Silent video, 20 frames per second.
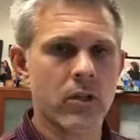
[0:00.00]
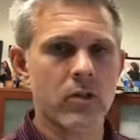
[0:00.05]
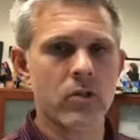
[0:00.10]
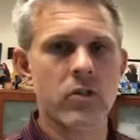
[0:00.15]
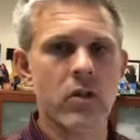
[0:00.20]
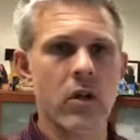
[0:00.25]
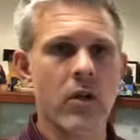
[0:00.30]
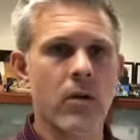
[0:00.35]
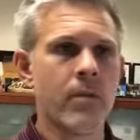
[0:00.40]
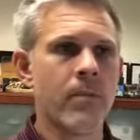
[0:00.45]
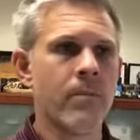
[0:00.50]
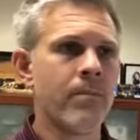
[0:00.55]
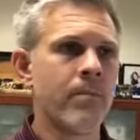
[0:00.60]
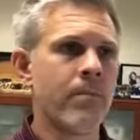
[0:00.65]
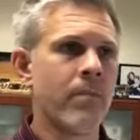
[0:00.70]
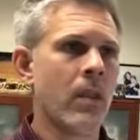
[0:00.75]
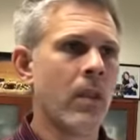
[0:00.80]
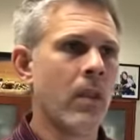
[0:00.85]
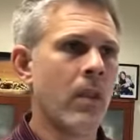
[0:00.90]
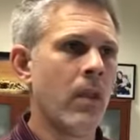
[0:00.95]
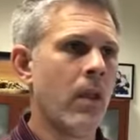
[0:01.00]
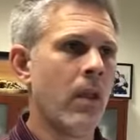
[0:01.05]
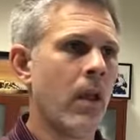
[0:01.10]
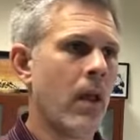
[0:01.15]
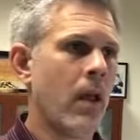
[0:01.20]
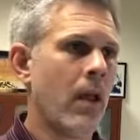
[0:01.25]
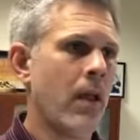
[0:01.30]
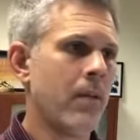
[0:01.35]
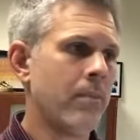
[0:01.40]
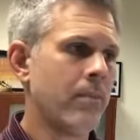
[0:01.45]
And so
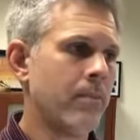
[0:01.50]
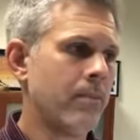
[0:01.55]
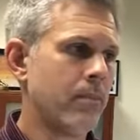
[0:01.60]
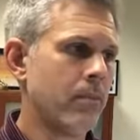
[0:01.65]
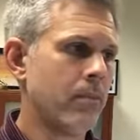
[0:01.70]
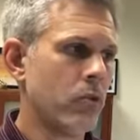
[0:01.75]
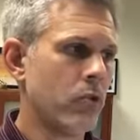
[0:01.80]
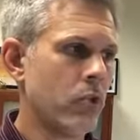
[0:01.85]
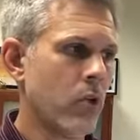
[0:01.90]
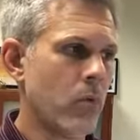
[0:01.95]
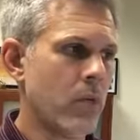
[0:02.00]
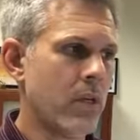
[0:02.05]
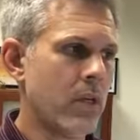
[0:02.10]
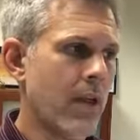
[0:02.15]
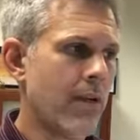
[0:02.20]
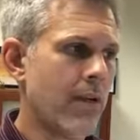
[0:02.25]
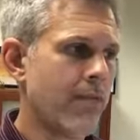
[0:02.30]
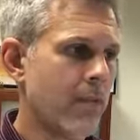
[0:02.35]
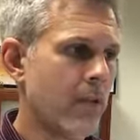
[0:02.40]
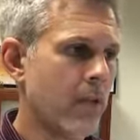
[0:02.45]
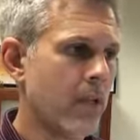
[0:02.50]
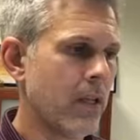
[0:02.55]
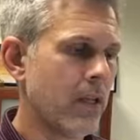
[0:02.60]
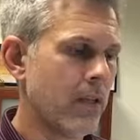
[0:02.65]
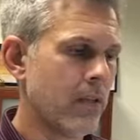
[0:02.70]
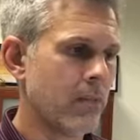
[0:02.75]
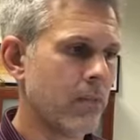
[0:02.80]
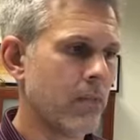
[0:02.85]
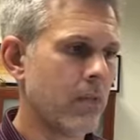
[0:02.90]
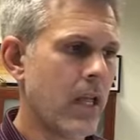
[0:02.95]
we
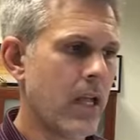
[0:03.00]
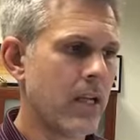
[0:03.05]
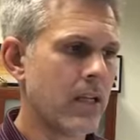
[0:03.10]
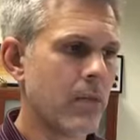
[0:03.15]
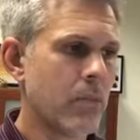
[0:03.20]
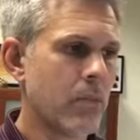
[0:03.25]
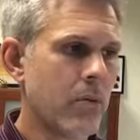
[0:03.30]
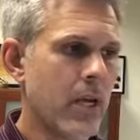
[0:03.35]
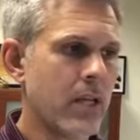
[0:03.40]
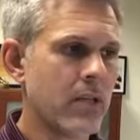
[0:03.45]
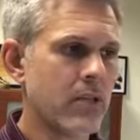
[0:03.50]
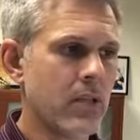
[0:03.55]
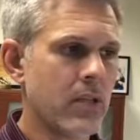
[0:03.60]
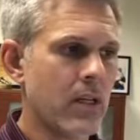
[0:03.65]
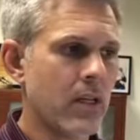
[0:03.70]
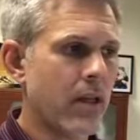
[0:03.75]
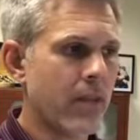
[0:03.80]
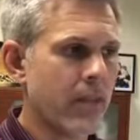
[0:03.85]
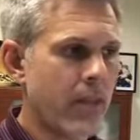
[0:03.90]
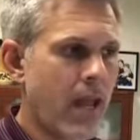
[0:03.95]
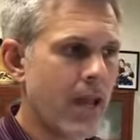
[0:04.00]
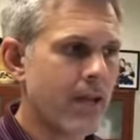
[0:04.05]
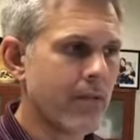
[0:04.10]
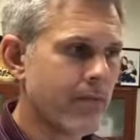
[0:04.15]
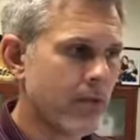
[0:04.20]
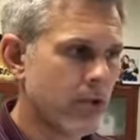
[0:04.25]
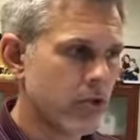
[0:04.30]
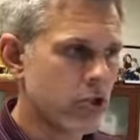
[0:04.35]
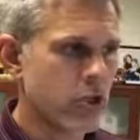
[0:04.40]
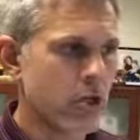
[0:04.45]
definitely like to press in on
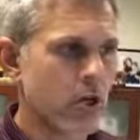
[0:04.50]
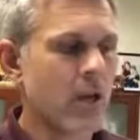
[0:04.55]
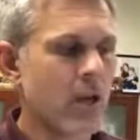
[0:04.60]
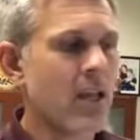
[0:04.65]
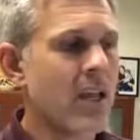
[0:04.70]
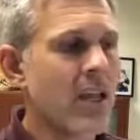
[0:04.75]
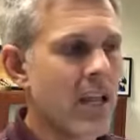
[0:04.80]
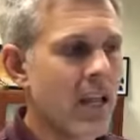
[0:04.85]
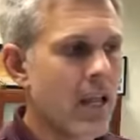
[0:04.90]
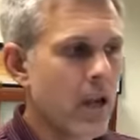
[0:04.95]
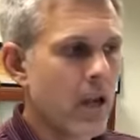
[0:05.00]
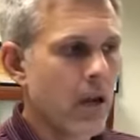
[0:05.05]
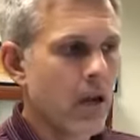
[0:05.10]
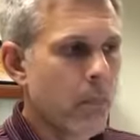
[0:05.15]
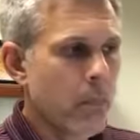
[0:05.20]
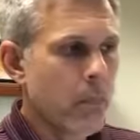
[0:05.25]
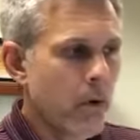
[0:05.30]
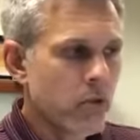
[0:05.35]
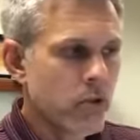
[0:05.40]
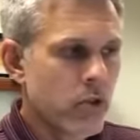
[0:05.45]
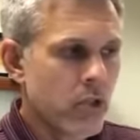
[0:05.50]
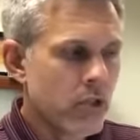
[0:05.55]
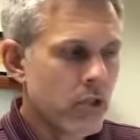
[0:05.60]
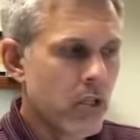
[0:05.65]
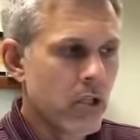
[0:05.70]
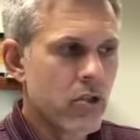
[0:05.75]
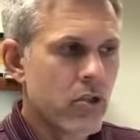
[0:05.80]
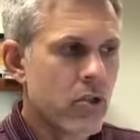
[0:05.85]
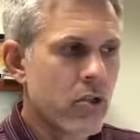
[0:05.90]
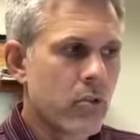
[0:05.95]
that for sure. And on the purchase,
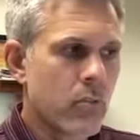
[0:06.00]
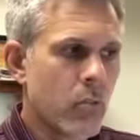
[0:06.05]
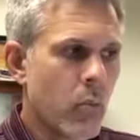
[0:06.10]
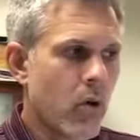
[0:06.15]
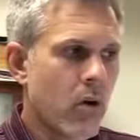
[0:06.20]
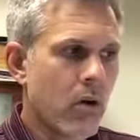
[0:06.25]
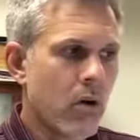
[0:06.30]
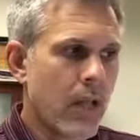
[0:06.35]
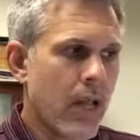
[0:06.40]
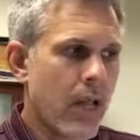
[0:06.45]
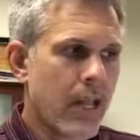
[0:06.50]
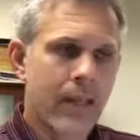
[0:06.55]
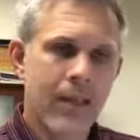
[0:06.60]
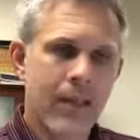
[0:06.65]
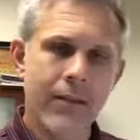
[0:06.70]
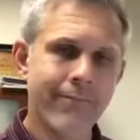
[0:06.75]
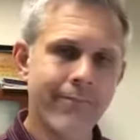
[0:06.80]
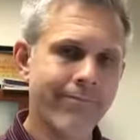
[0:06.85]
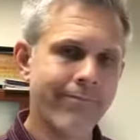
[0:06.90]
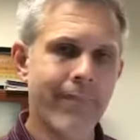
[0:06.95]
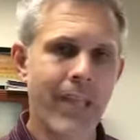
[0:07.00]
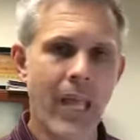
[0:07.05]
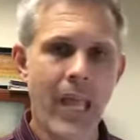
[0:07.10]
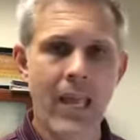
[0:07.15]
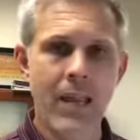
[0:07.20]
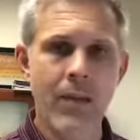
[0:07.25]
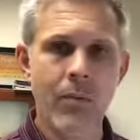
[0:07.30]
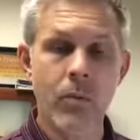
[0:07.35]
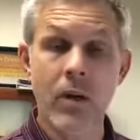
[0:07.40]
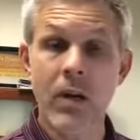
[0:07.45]
it's just more like,
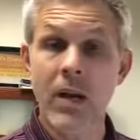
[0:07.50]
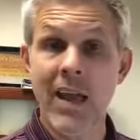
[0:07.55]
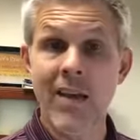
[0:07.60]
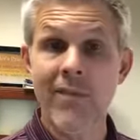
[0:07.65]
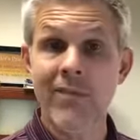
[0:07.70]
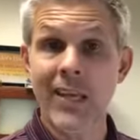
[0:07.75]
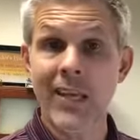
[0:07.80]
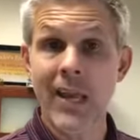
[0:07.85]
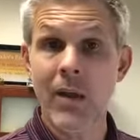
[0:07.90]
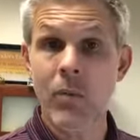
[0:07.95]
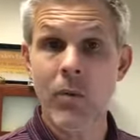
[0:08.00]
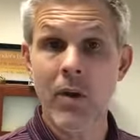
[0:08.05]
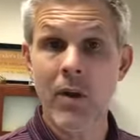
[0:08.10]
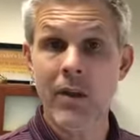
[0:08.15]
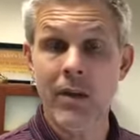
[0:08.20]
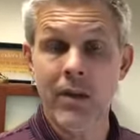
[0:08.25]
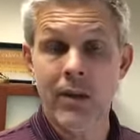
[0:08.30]
hey, we're going to have to get one.